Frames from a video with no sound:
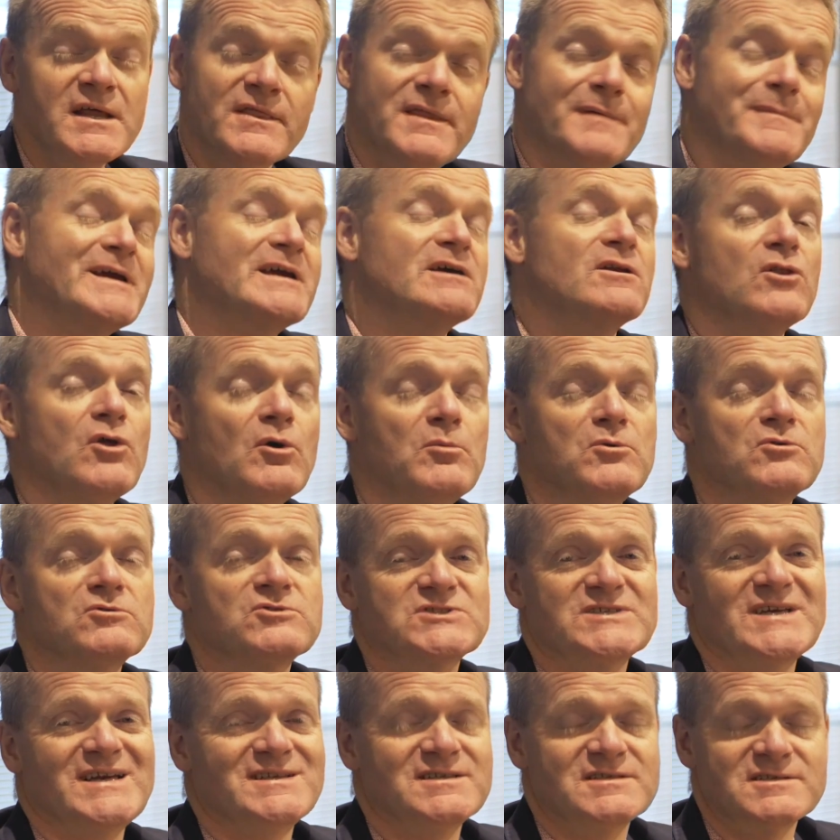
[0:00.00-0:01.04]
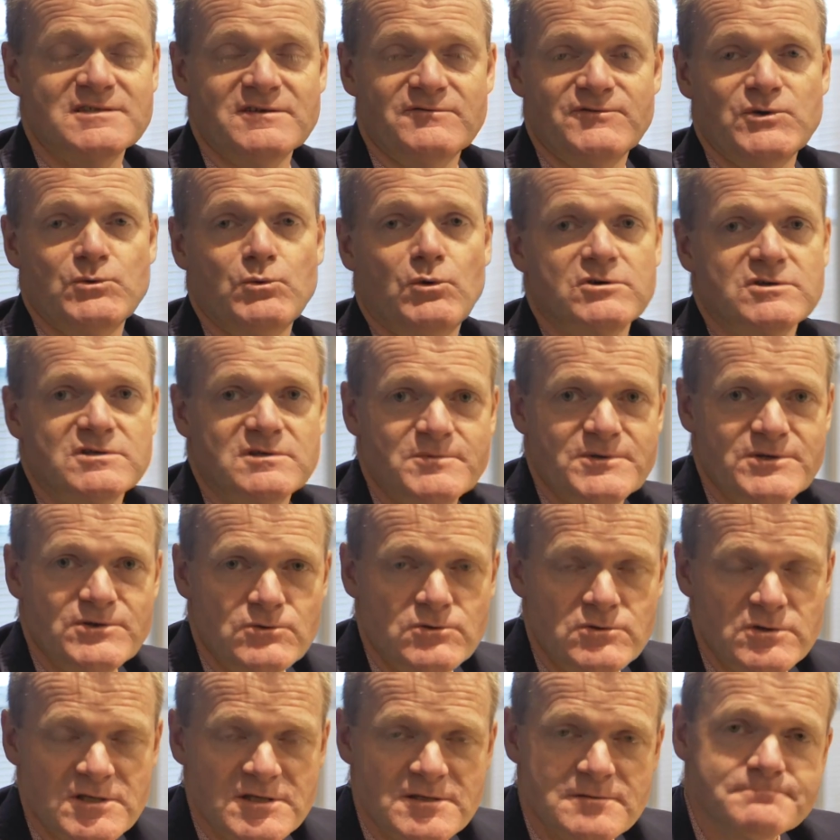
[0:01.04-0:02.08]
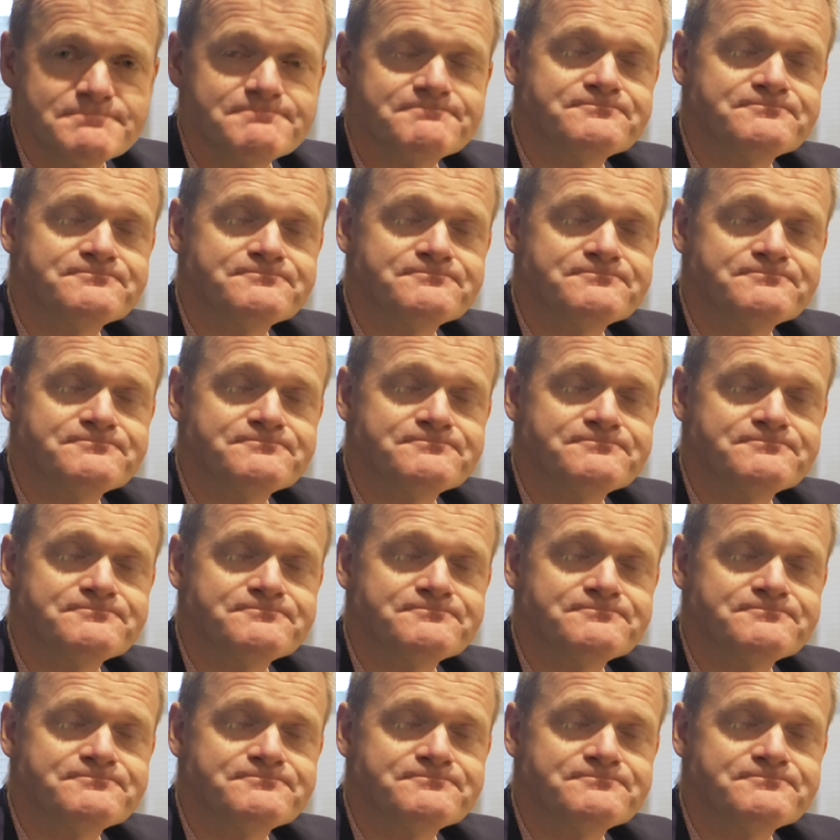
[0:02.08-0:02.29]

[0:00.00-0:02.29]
They make a lot more sense if you watch them in order.